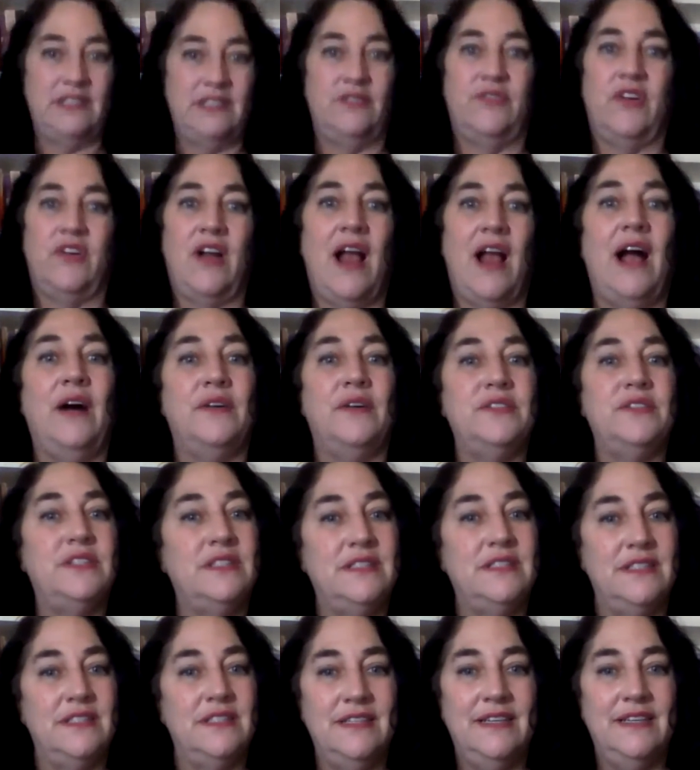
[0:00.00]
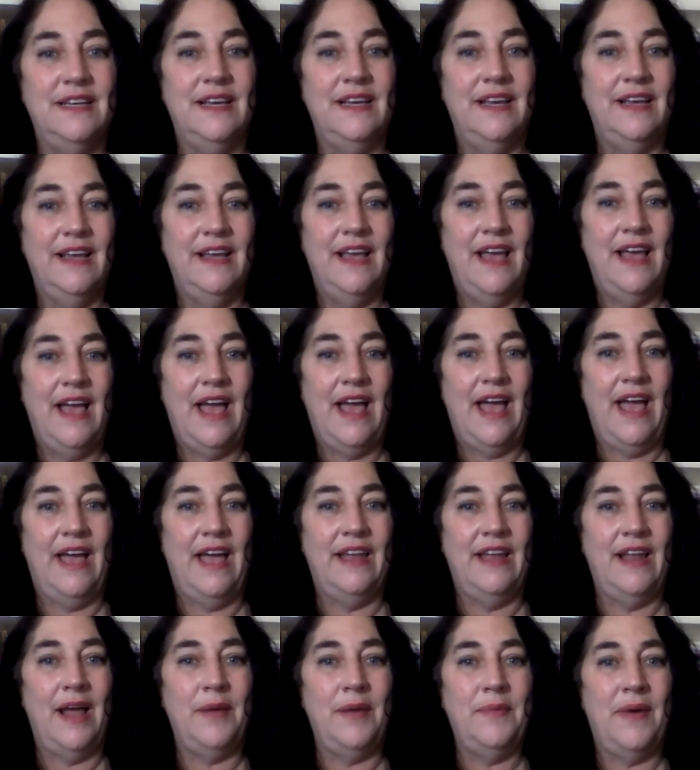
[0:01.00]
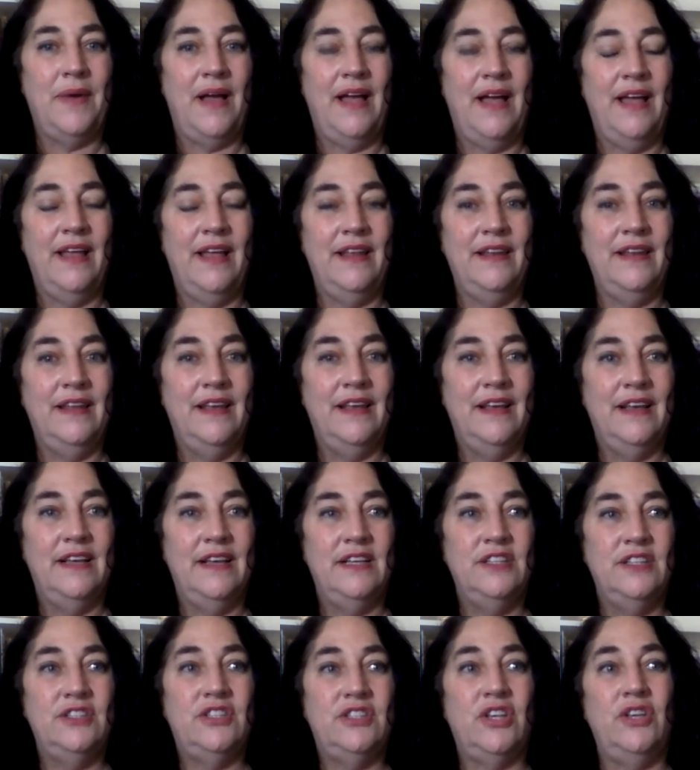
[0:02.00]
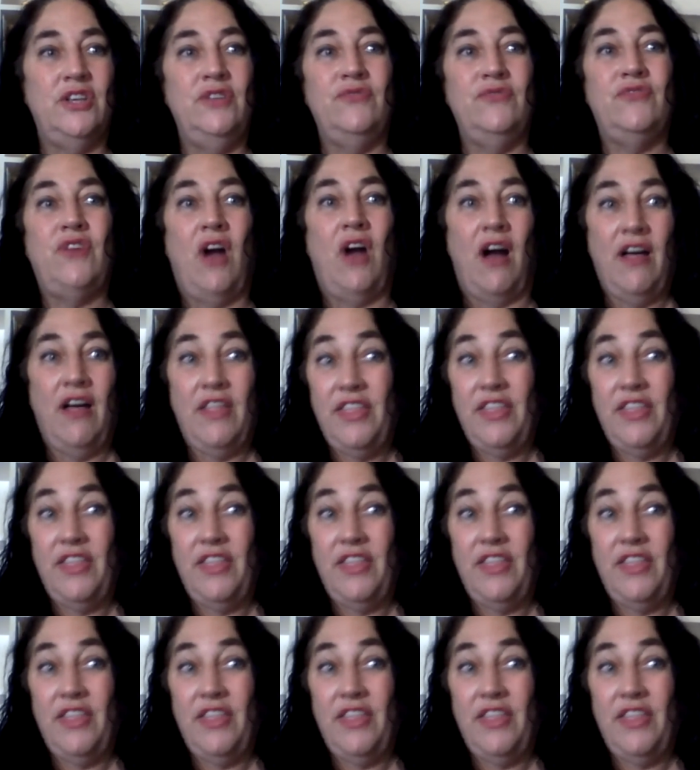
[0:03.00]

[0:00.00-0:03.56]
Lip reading: of her house. And I went, so you've got